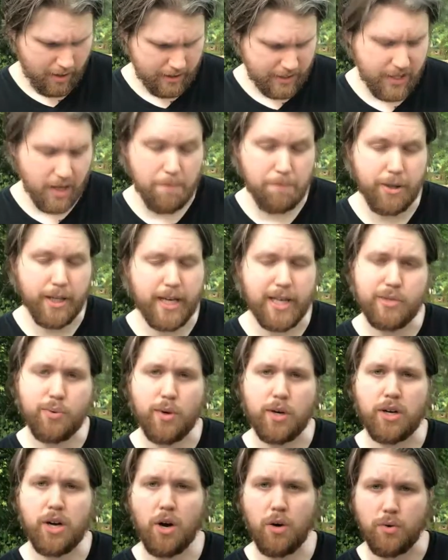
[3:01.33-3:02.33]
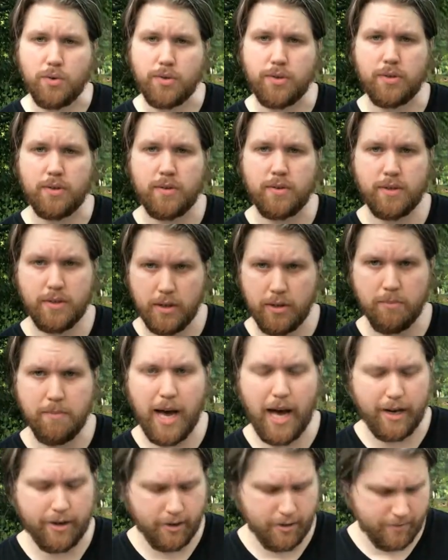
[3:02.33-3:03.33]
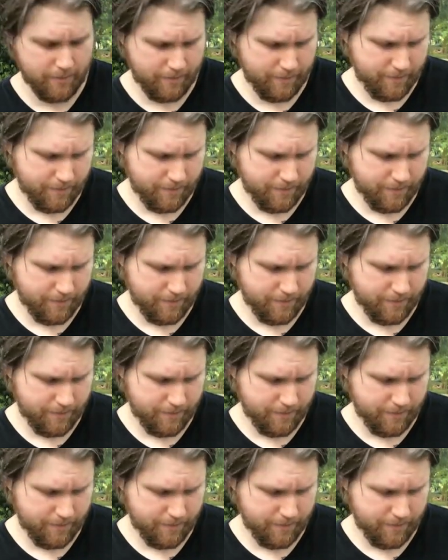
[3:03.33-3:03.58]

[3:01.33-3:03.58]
and someplace where coats still matter.